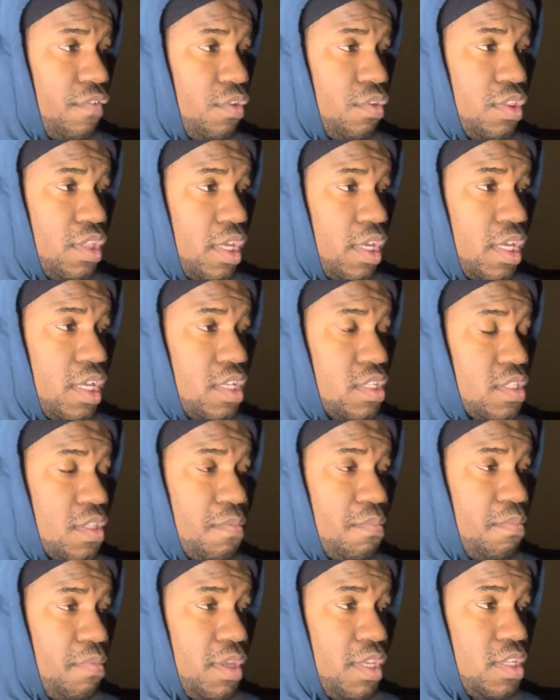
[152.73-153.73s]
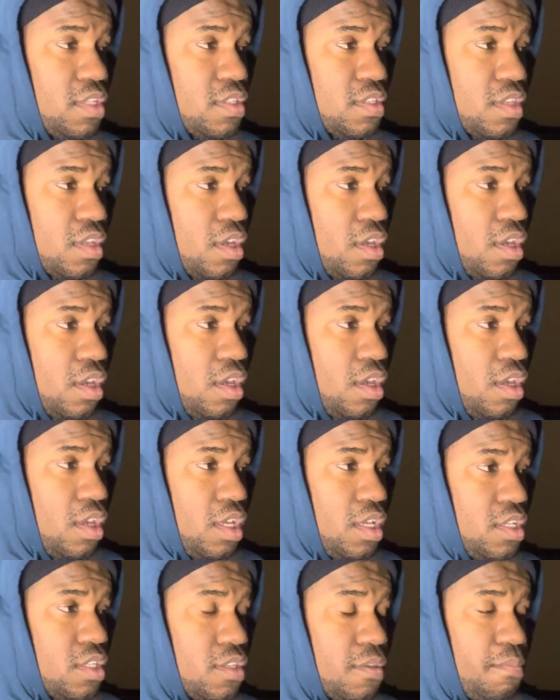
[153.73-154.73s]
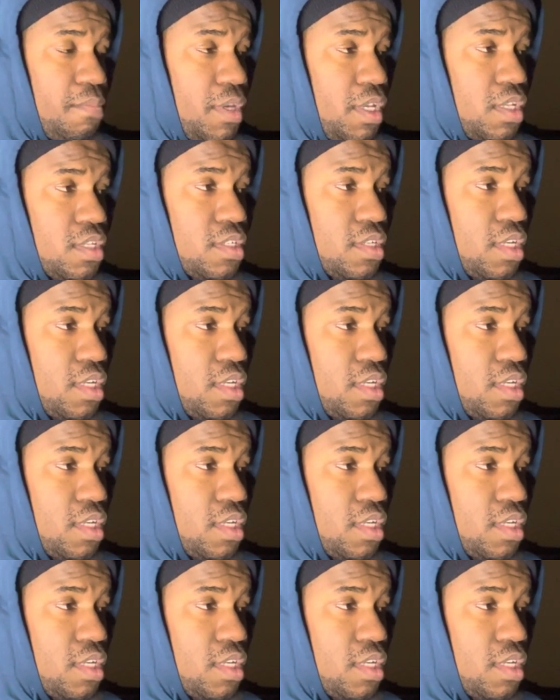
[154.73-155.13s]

You think he's the he's he's the bee's